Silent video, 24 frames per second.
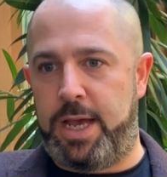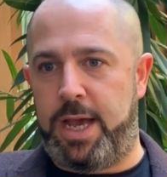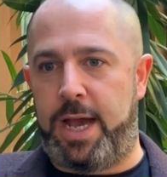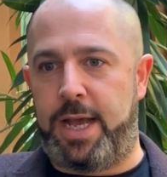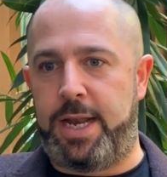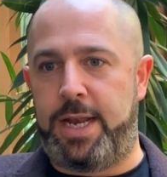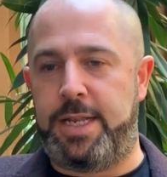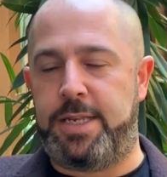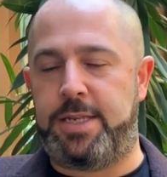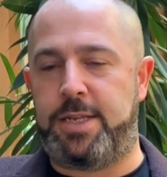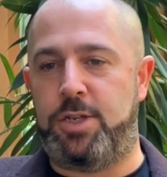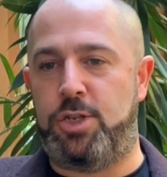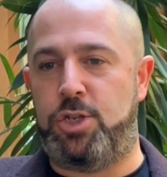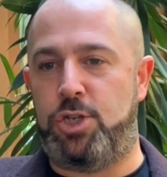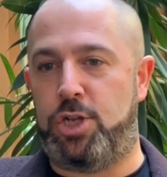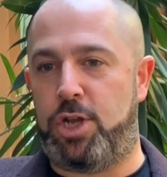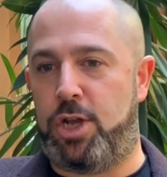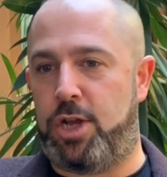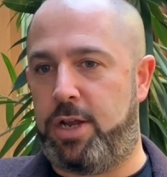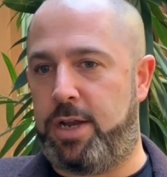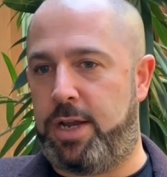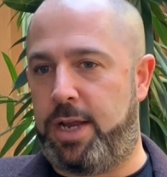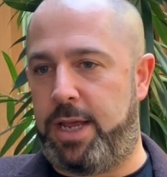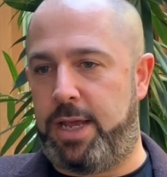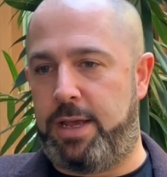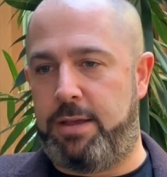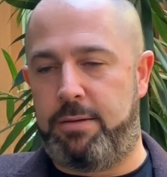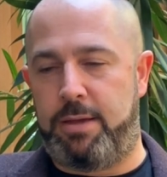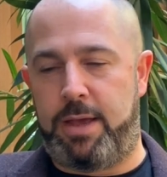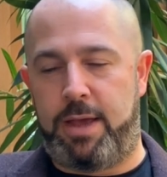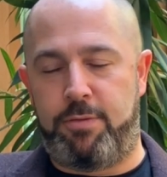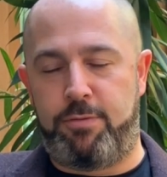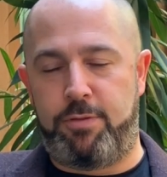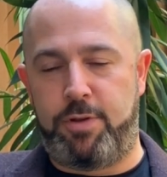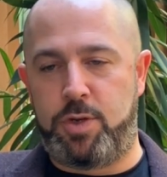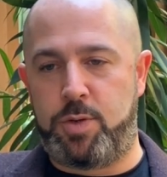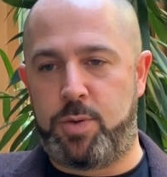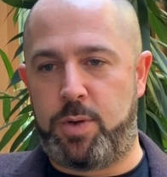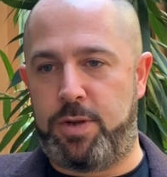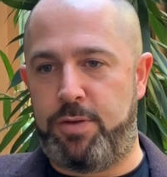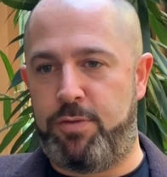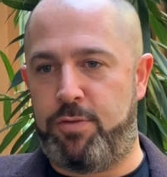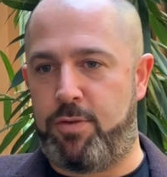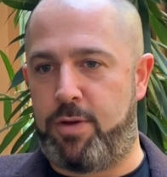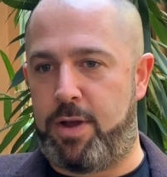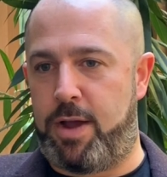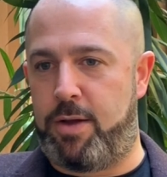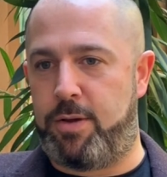And it's a journey. Every
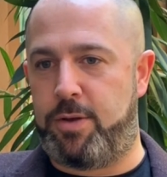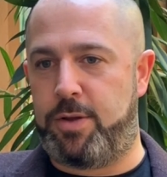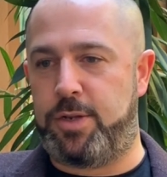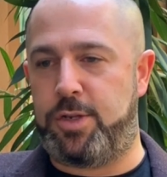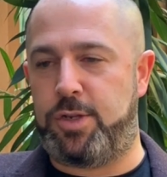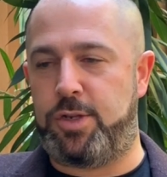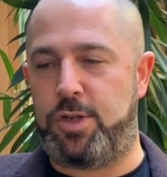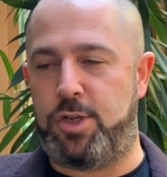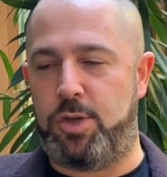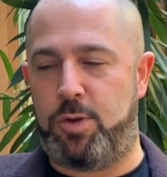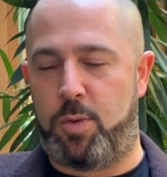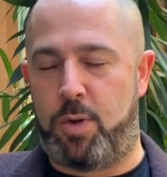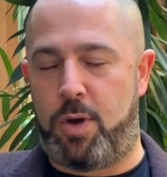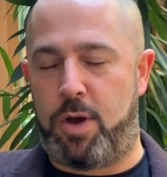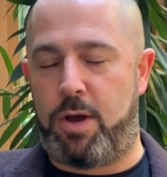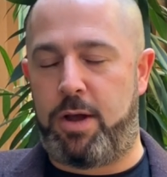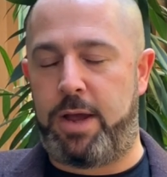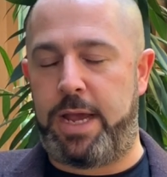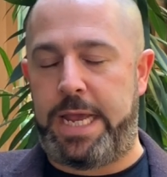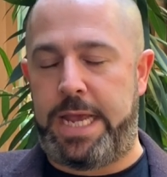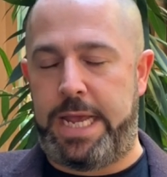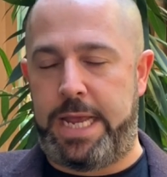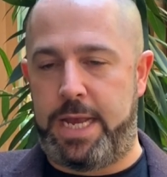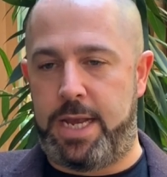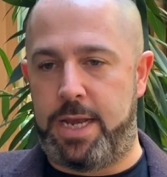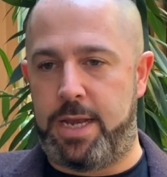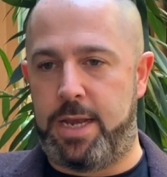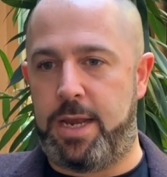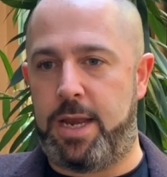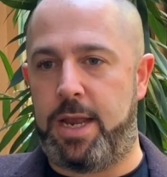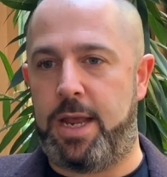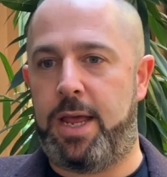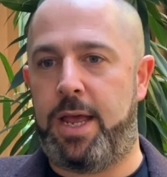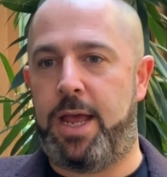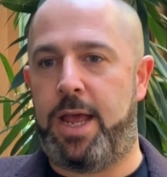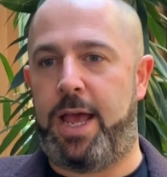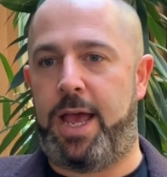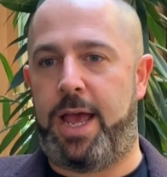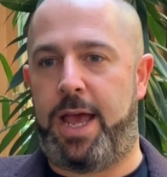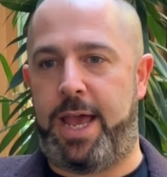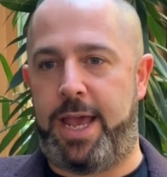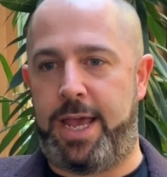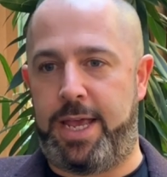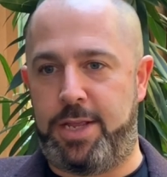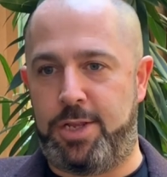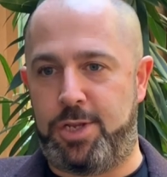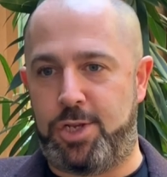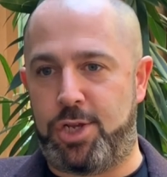24 hours you are in
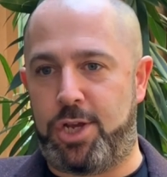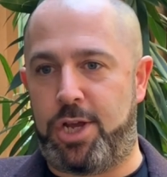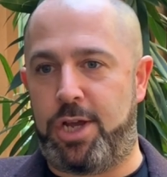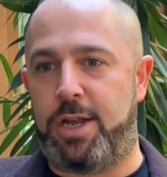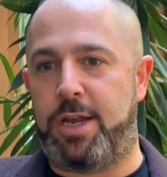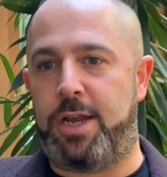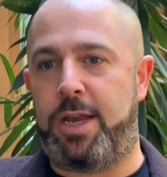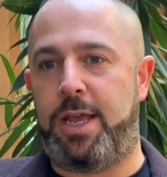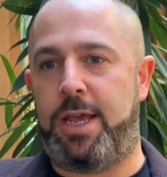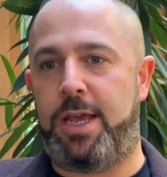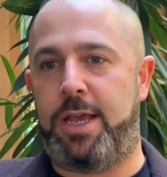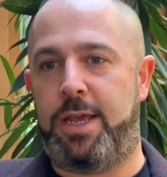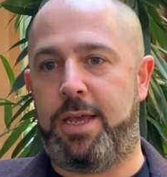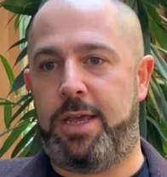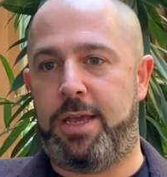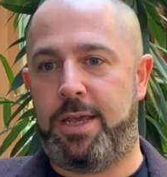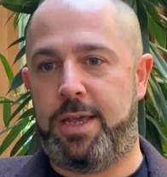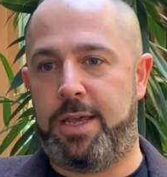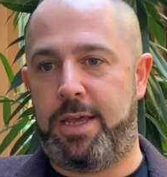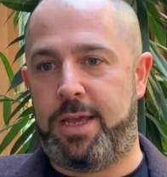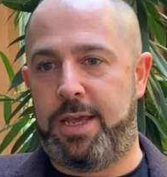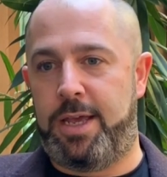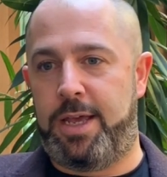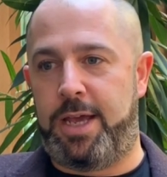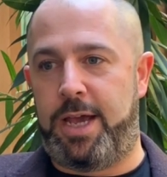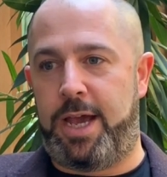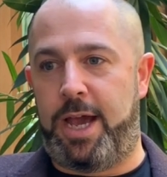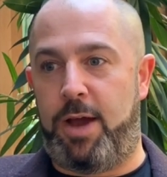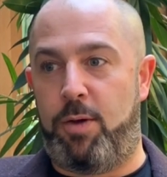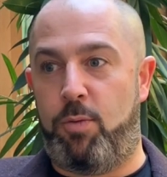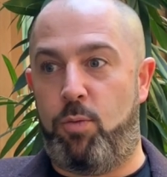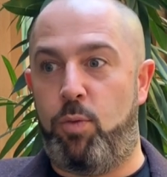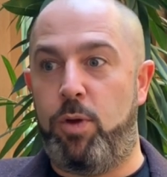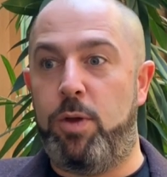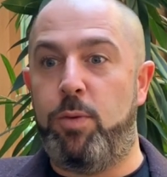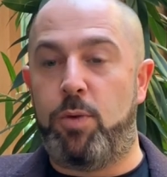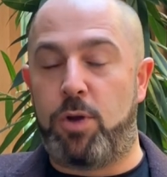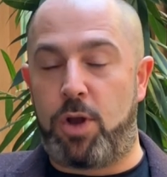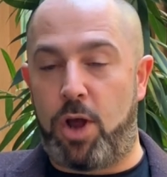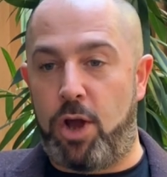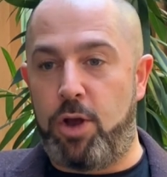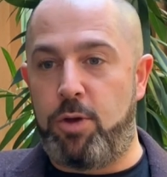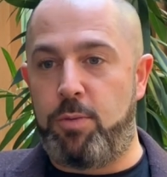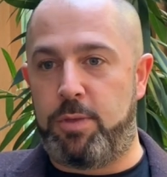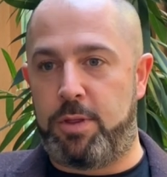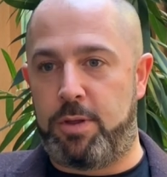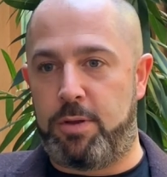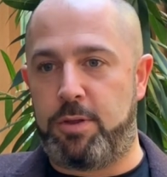a journey. And we would
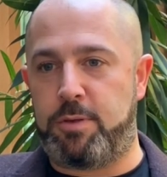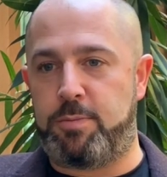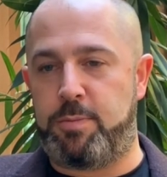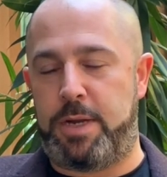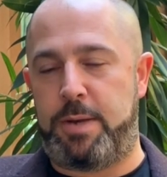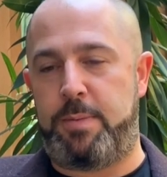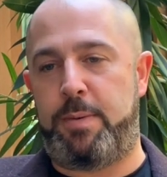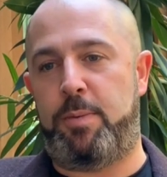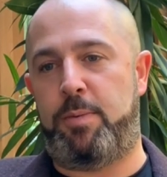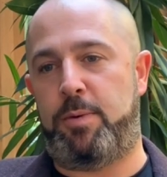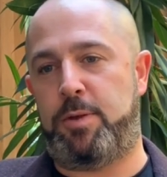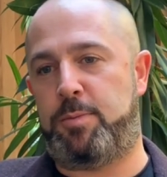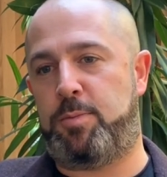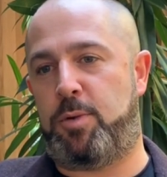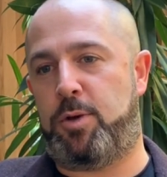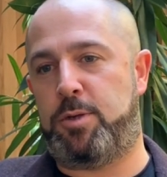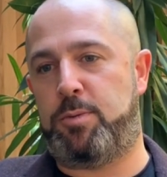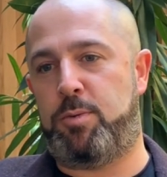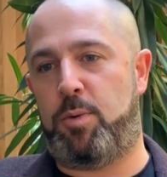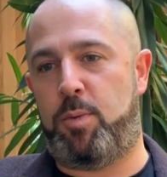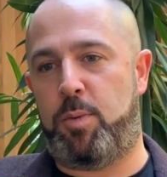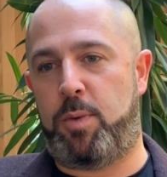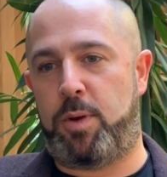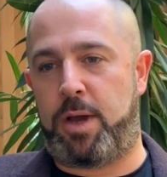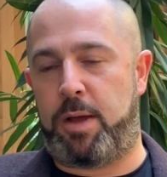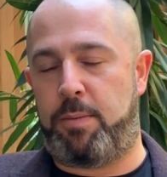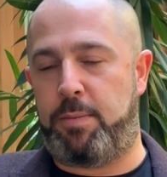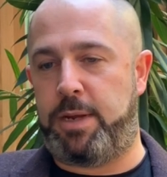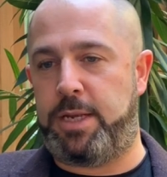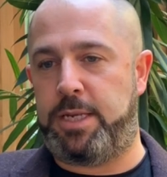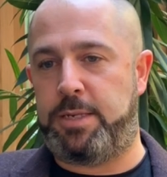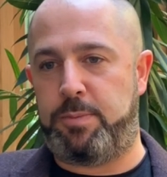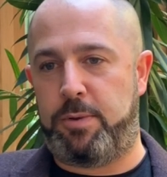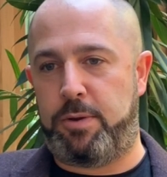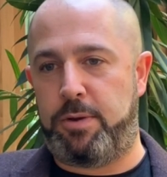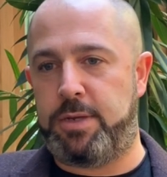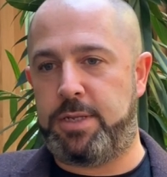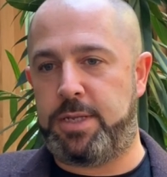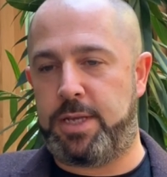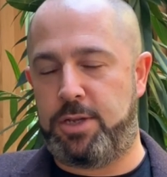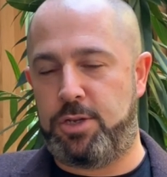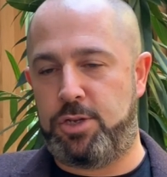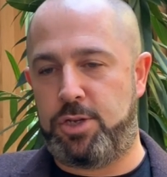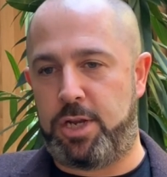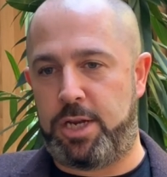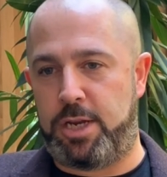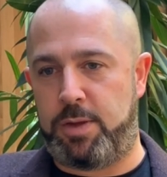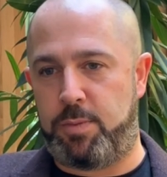hope that as many people as possible will come and experience that
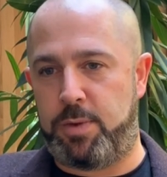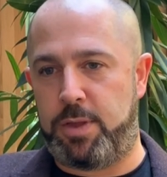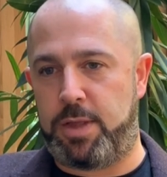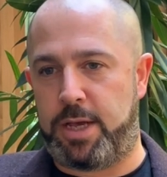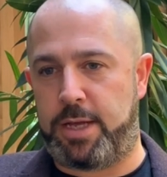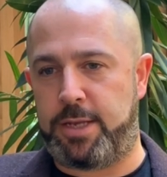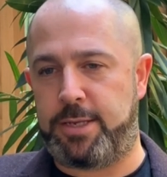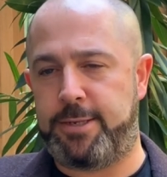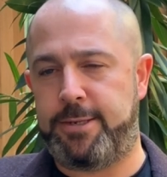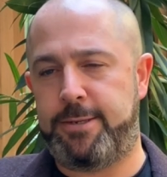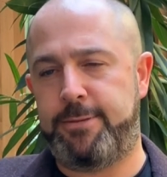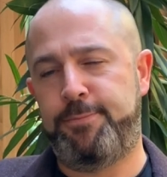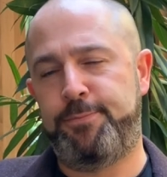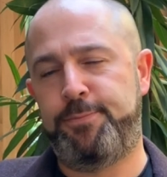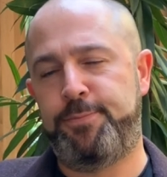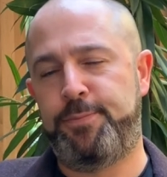journey with us.